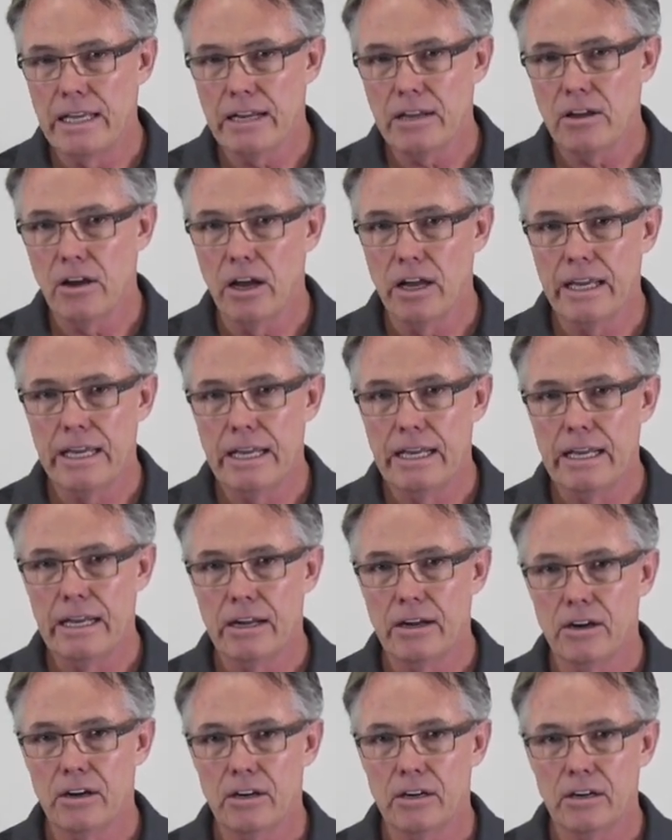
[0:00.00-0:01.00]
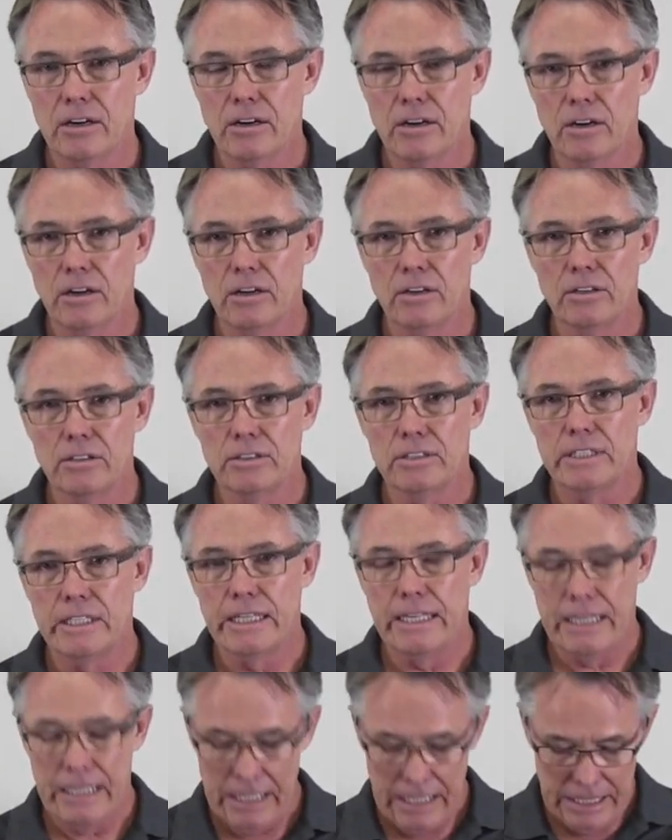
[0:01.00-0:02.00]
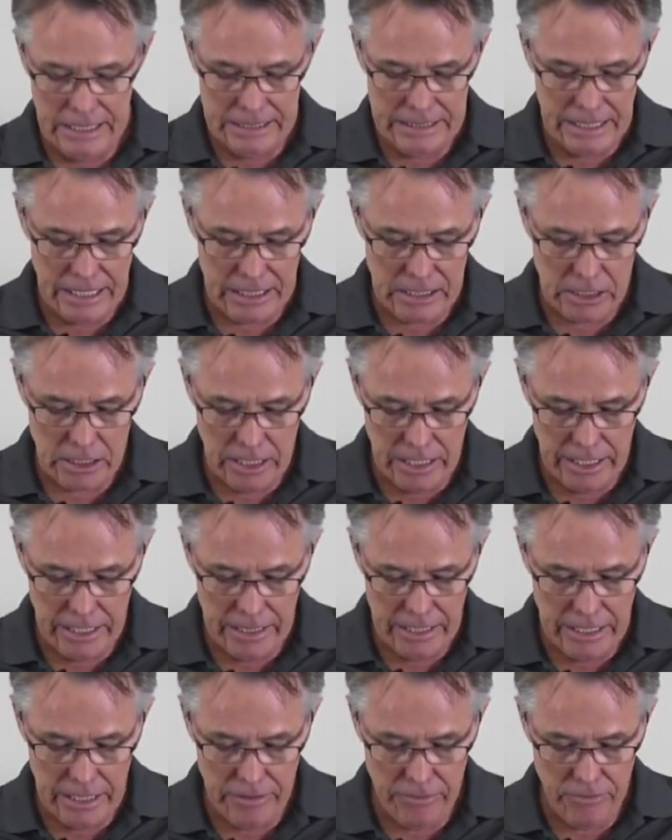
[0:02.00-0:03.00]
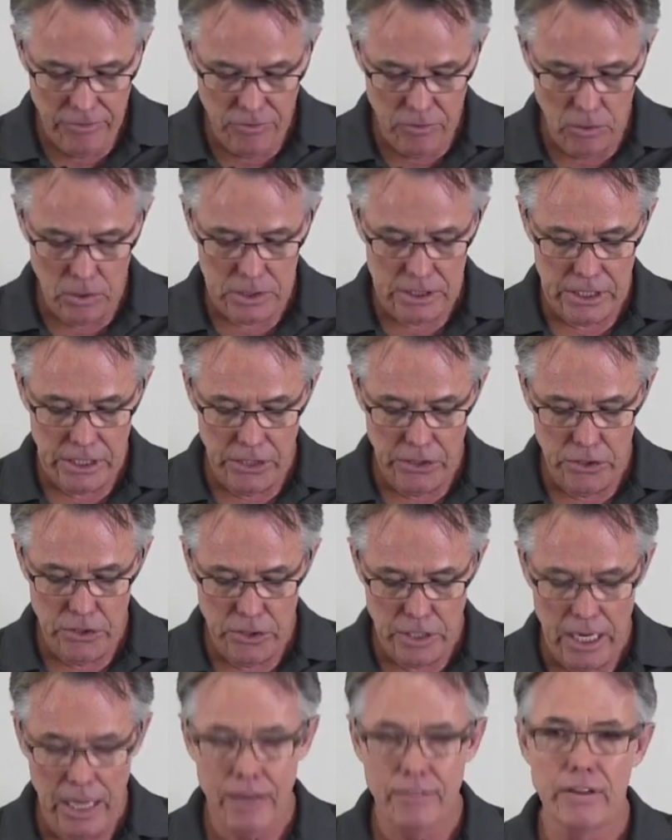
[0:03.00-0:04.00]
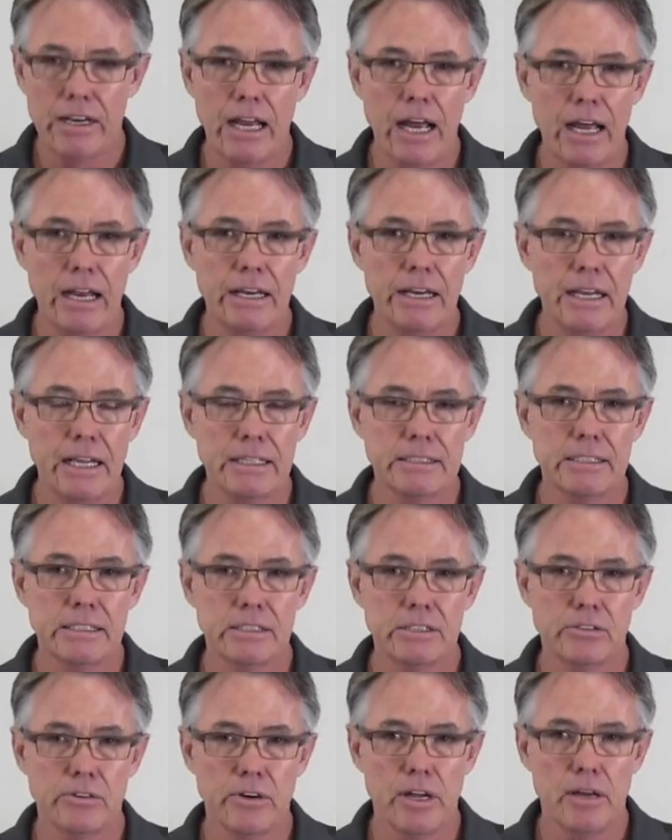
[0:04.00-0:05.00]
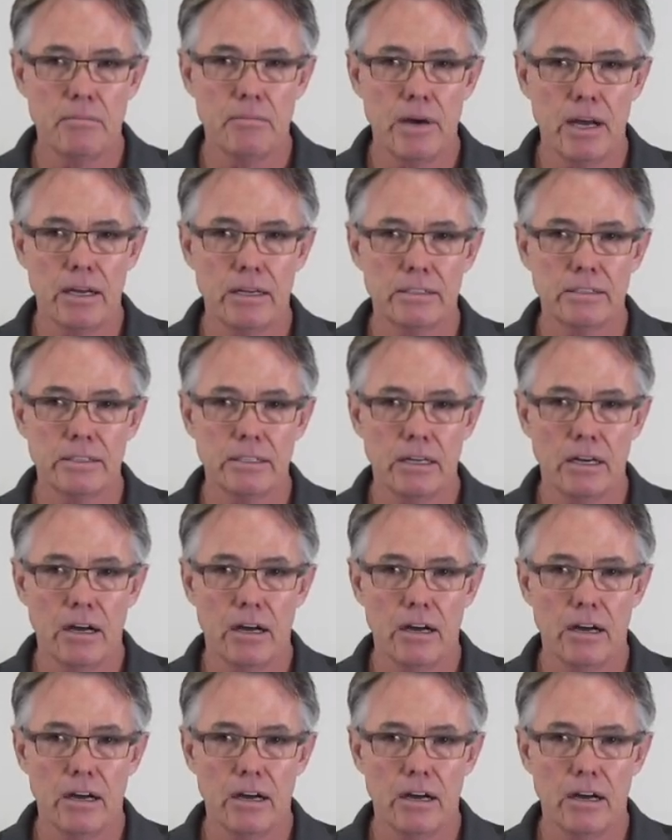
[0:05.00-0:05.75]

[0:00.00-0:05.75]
that cocking on closing is actually then forcing you to have an unnecessary amount